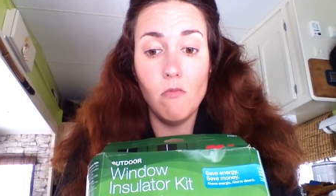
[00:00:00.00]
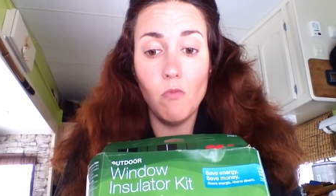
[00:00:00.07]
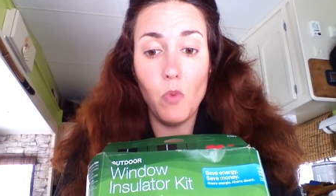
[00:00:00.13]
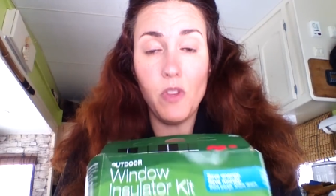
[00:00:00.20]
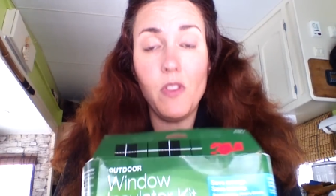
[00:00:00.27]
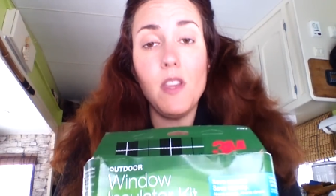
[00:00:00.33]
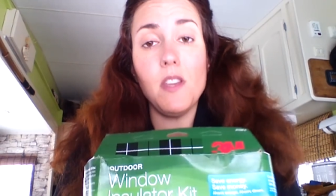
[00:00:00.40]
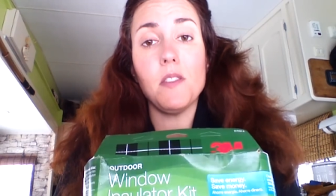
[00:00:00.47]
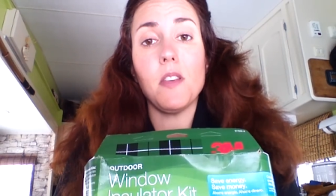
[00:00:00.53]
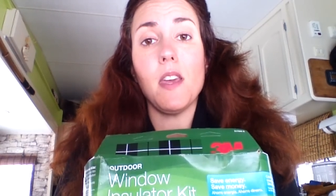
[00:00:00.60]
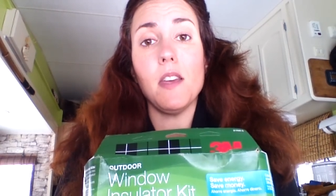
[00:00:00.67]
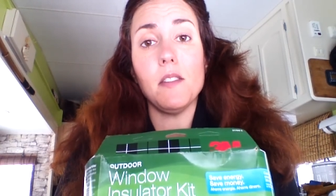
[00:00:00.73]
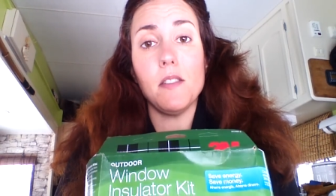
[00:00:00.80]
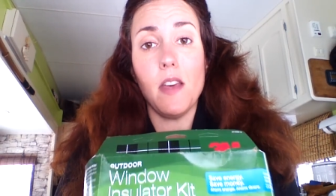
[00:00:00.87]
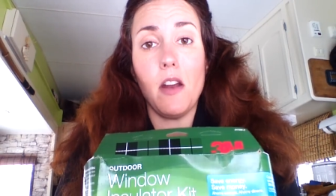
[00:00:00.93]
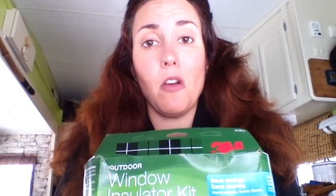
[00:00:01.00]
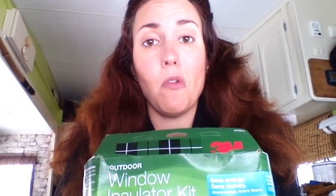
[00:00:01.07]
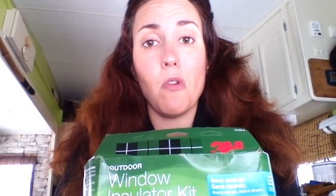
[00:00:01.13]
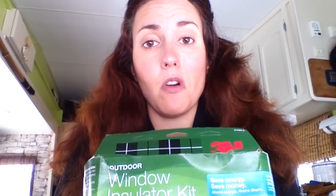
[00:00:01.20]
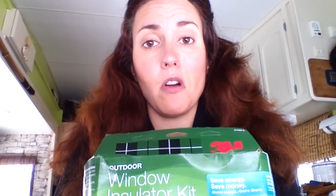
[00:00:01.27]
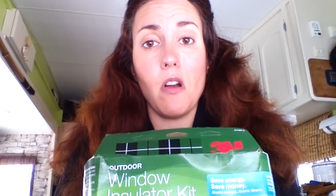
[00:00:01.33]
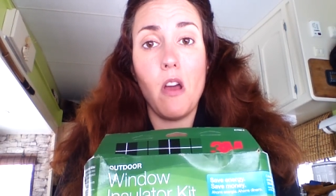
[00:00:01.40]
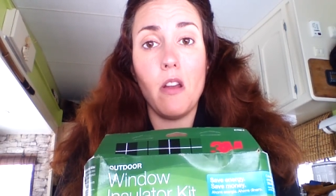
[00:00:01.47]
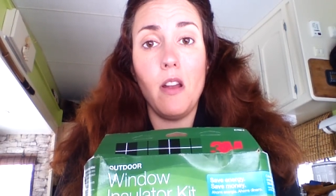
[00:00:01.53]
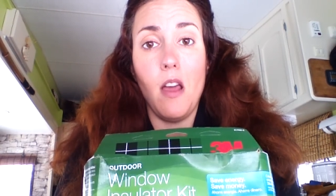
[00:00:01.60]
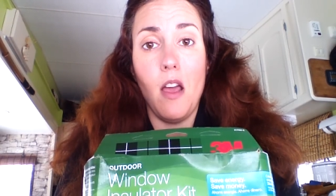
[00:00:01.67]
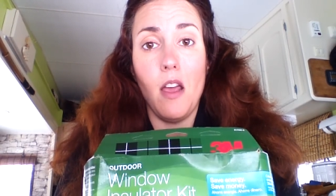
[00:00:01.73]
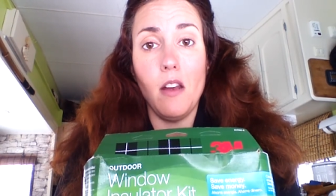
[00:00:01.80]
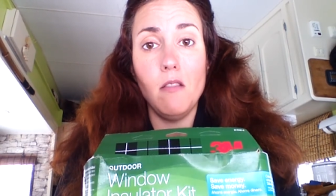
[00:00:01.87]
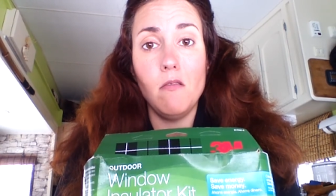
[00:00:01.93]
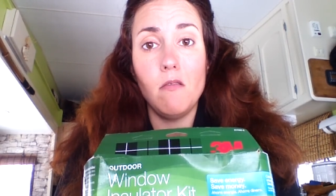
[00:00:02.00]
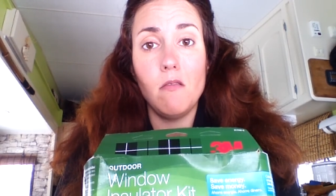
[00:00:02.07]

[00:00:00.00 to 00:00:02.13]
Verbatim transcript: with these kits that I ordered online